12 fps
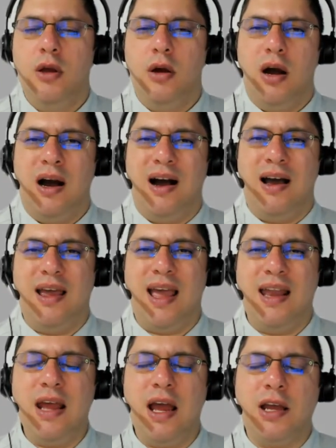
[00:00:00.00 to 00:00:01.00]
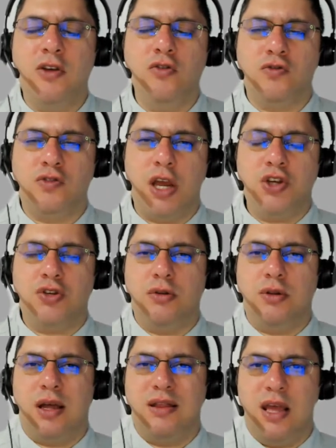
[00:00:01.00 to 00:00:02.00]
uh, any
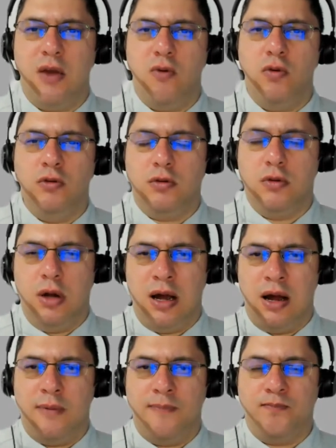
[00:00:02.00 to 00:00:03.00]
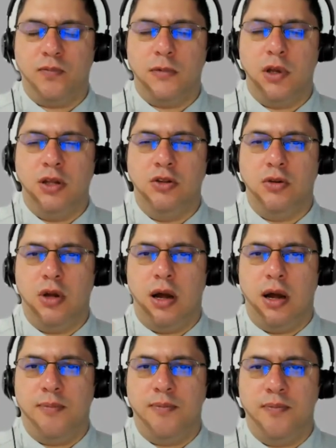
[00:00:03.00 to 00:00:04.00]
accusation that they would um,
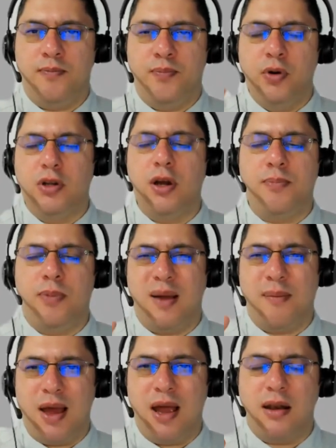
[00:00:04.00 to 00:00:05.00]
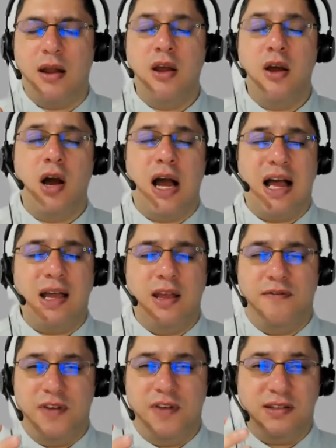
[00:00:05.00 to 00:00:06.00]
uh, put upon a man,
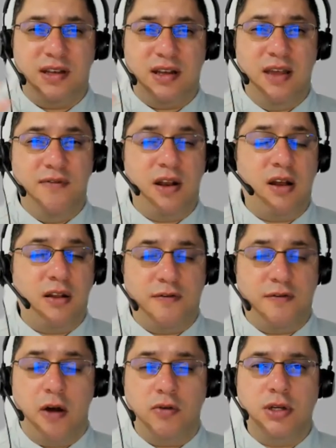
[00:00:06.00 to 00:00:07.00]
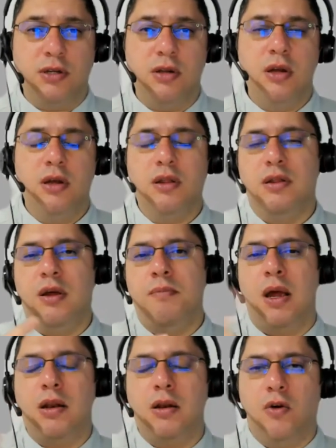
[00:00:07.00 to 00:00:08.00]
if it's even unfounded, the
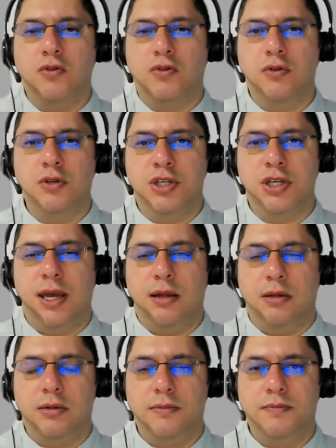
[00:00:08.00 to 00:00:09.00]
man goes to jail